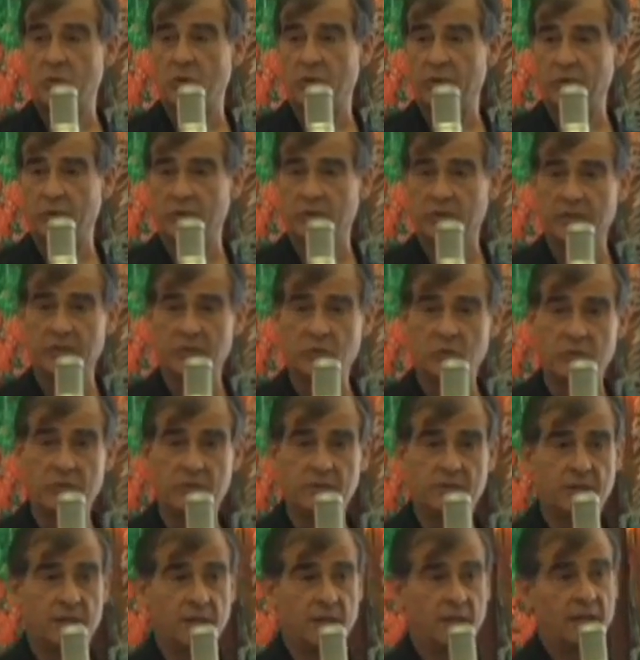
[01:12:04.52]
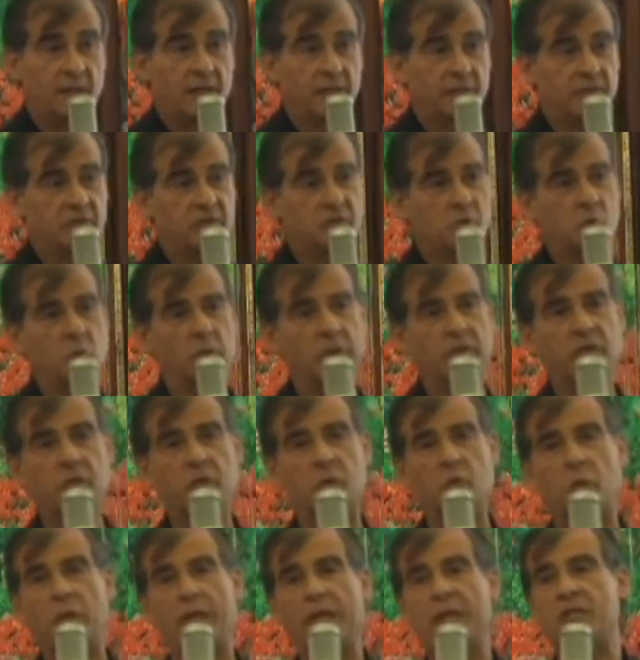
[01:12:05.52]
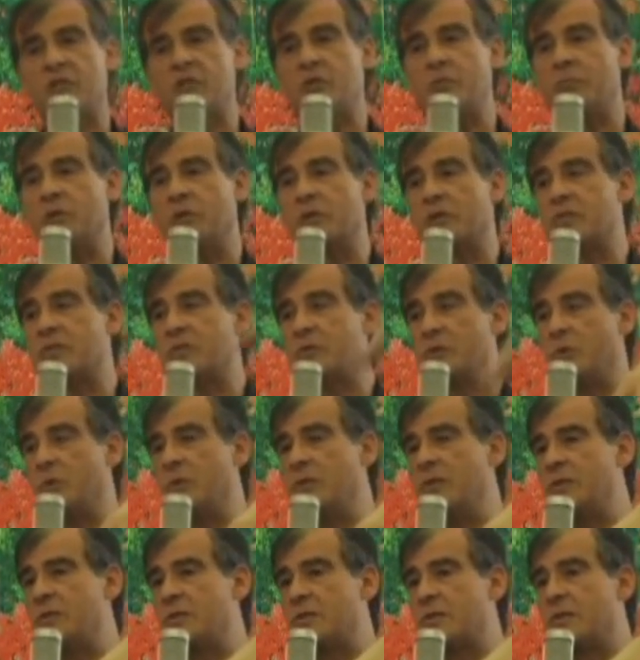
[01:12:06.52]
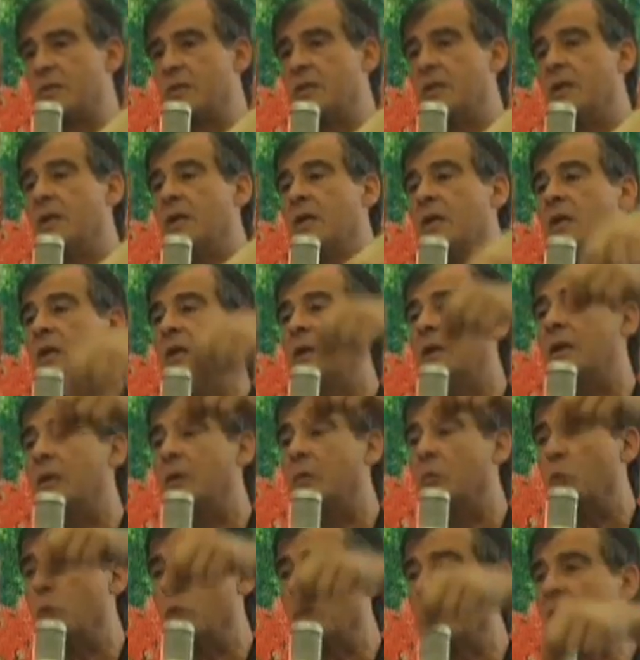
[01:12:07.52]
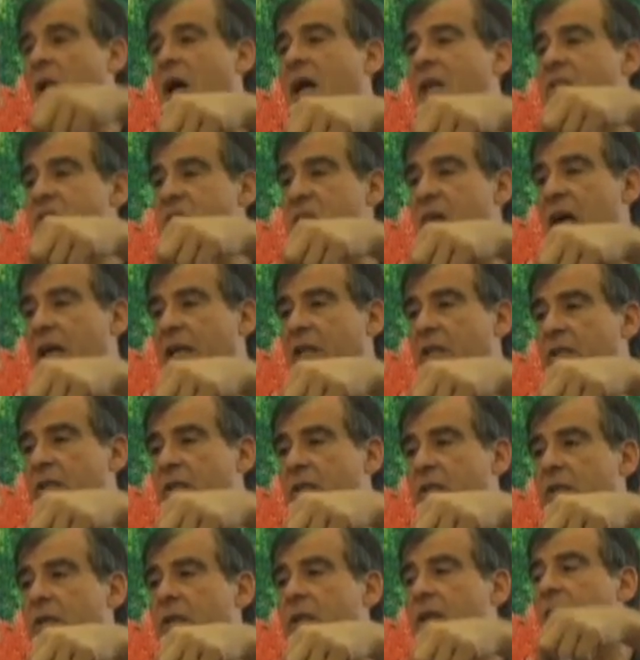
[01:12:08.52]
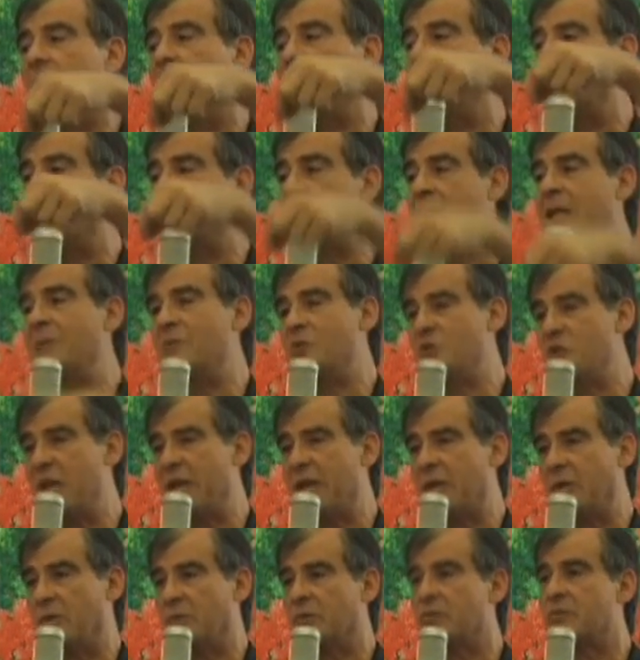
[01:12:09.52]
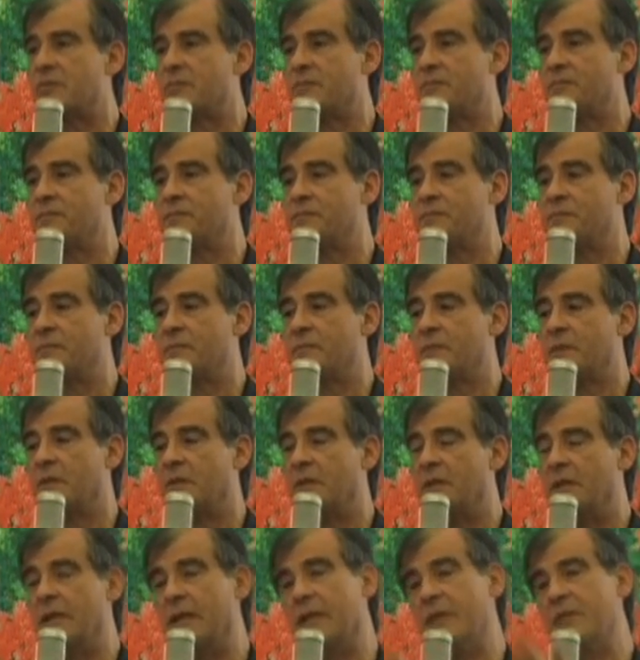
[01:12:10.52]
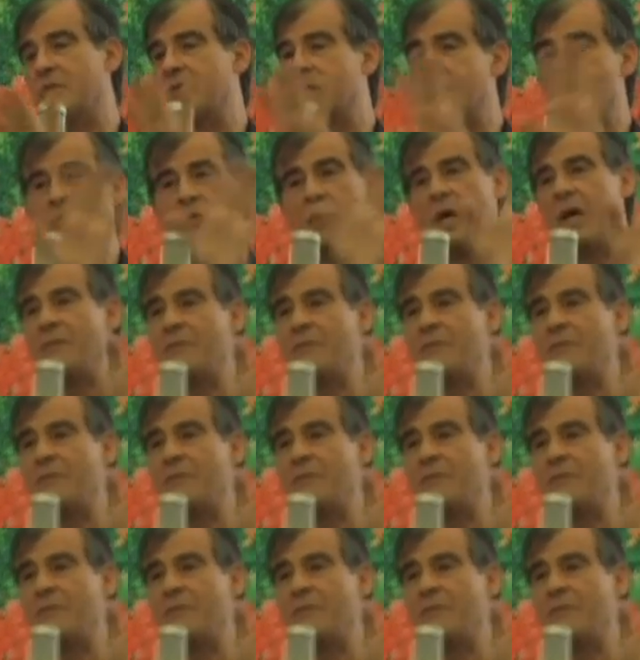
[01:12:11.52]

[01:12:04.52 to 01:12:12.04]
other countries. These are where Urantia book students were contacted and became channels. And this is not